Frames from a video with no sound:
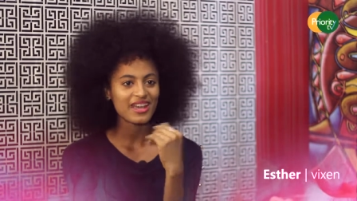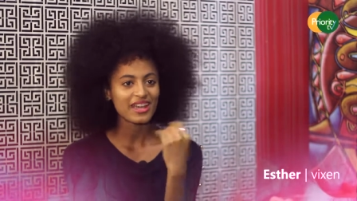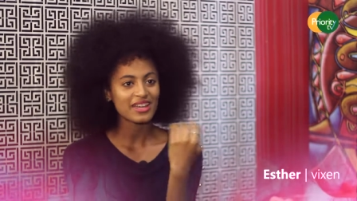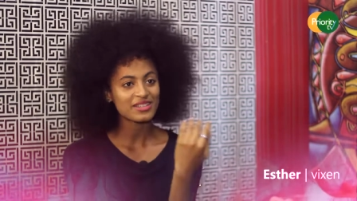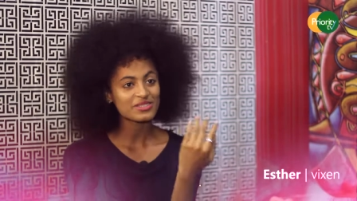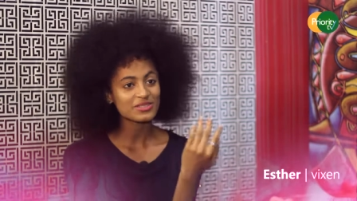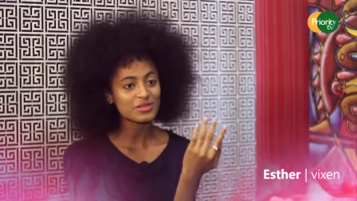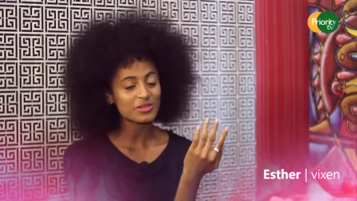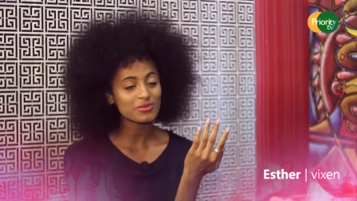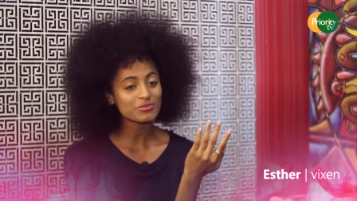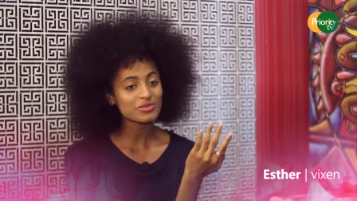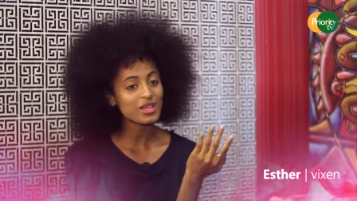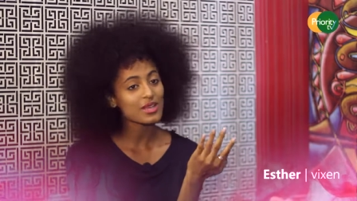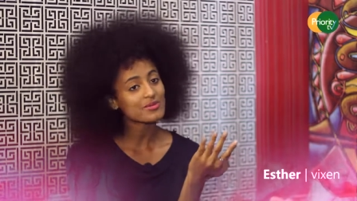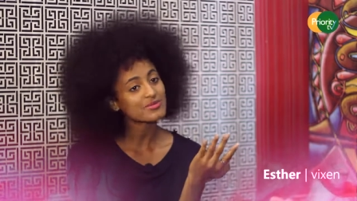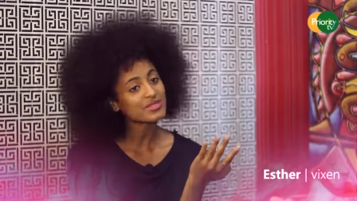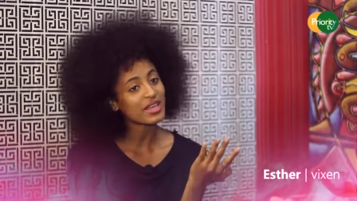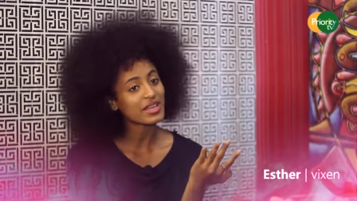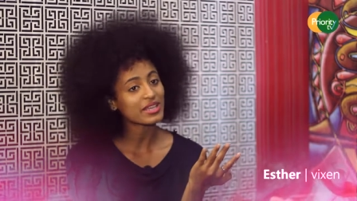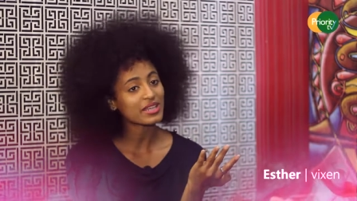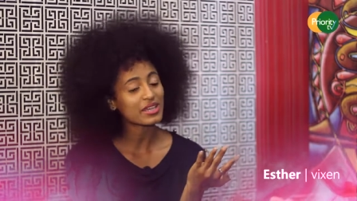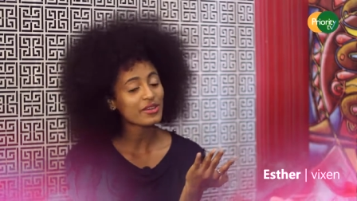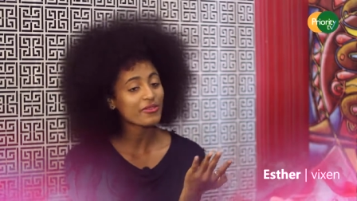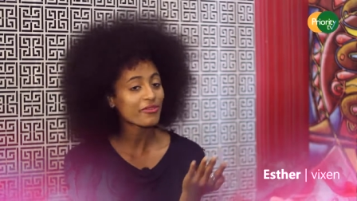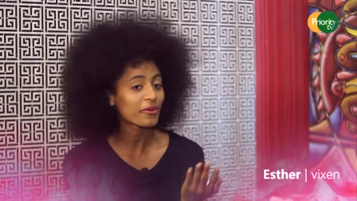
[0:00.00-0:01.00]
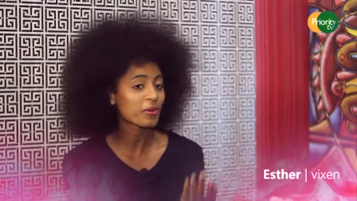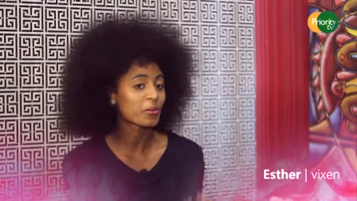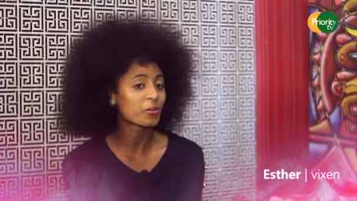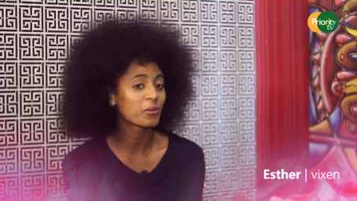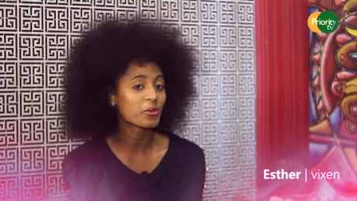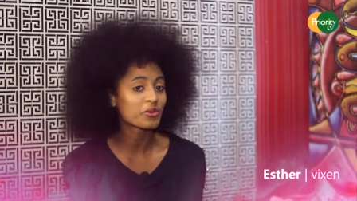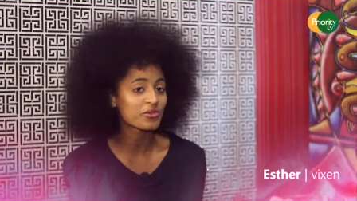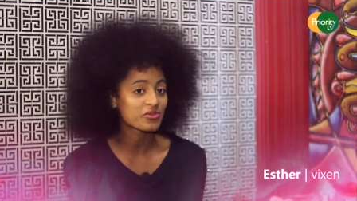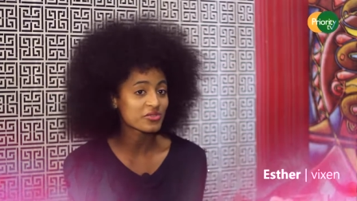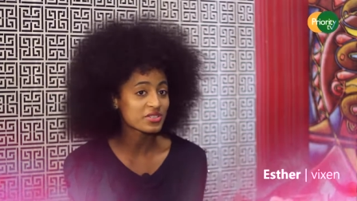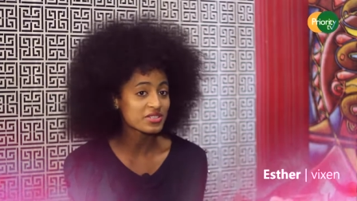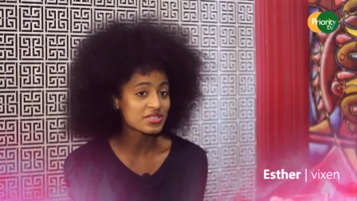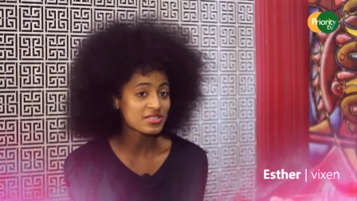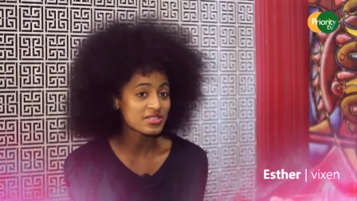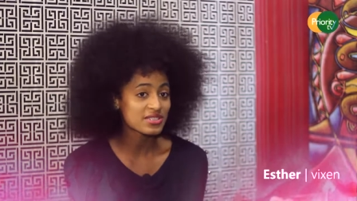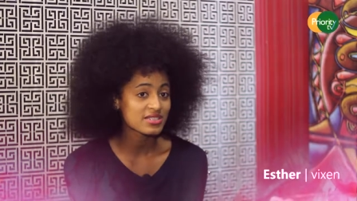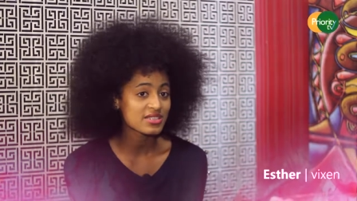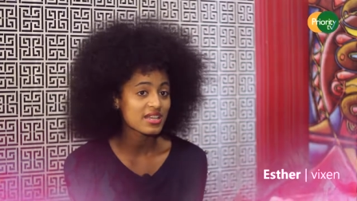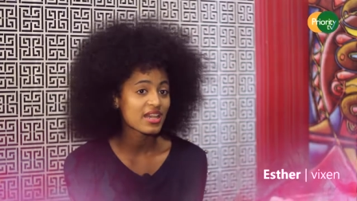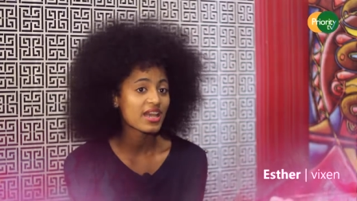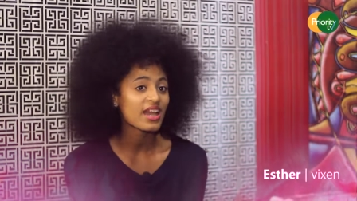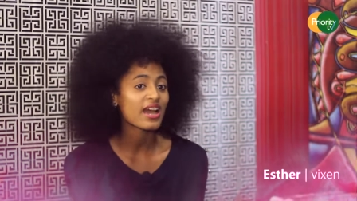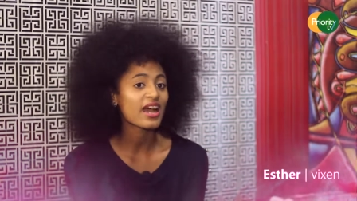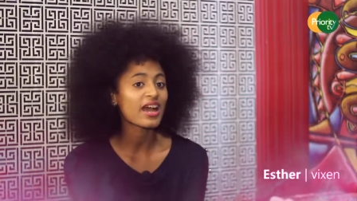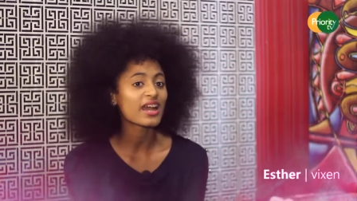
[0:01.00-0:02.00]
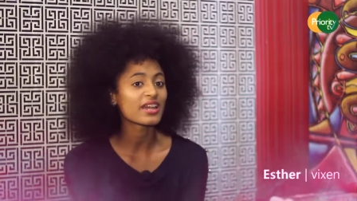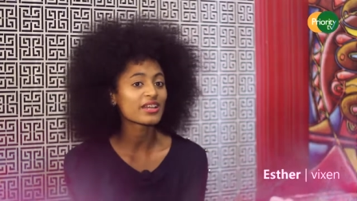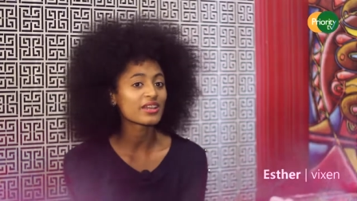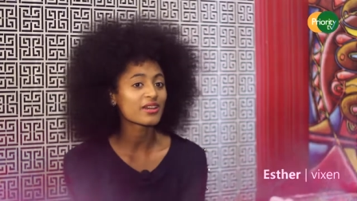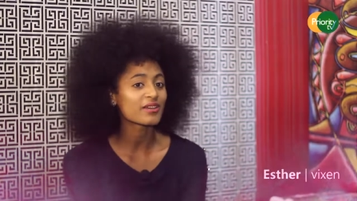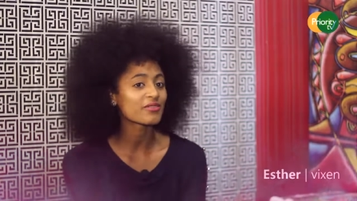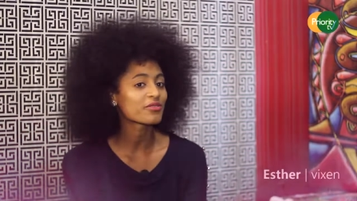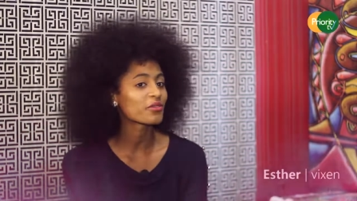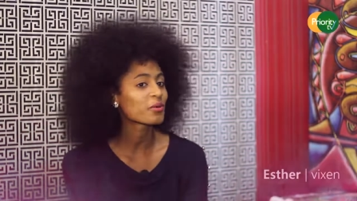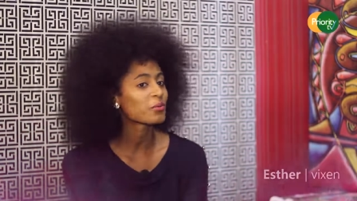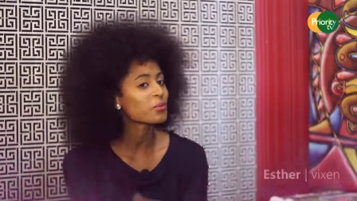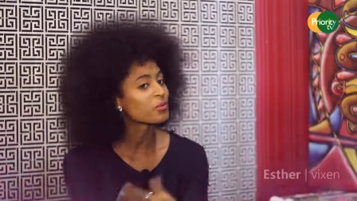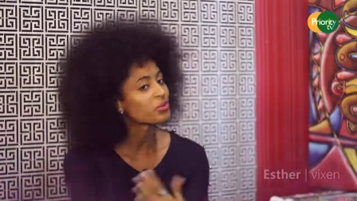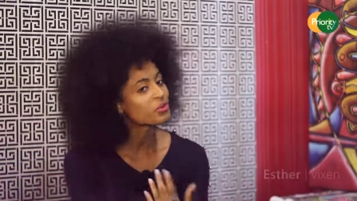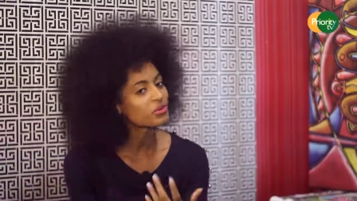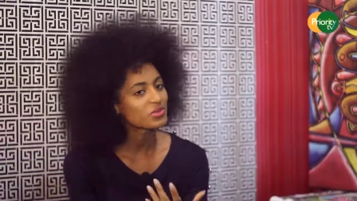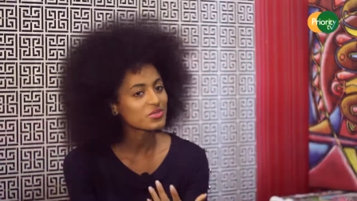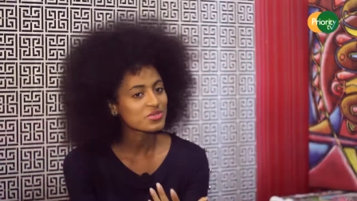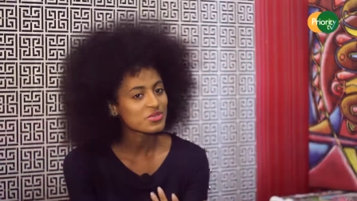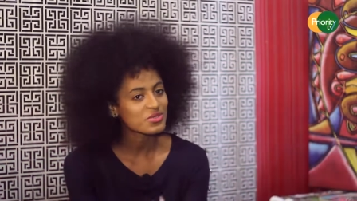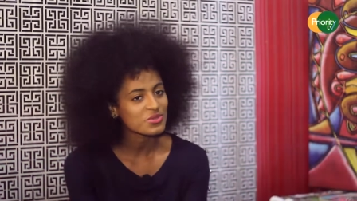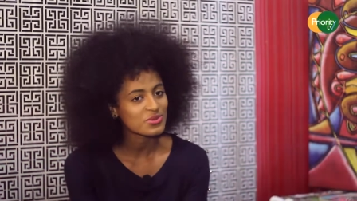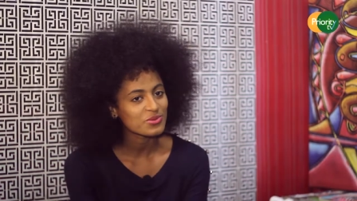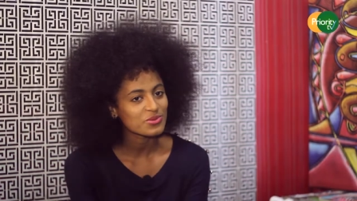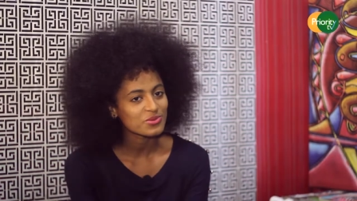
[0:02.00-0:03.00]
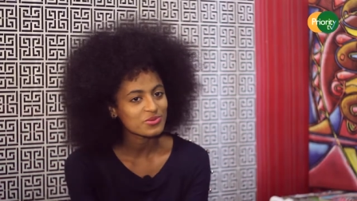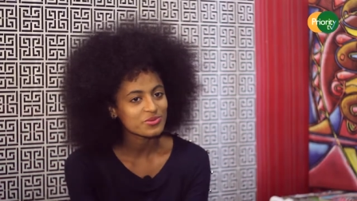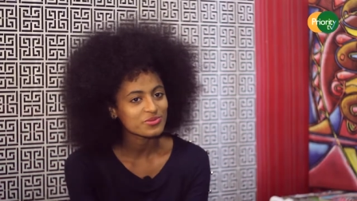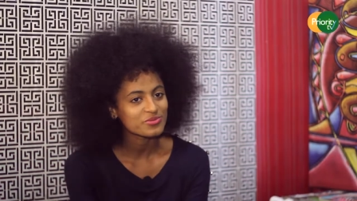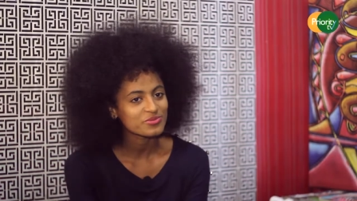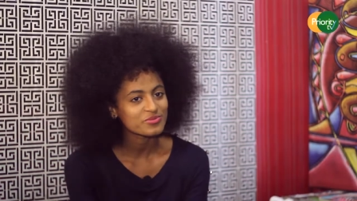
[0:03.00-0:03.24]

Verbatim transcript: and sometimes I get from movies I get from books too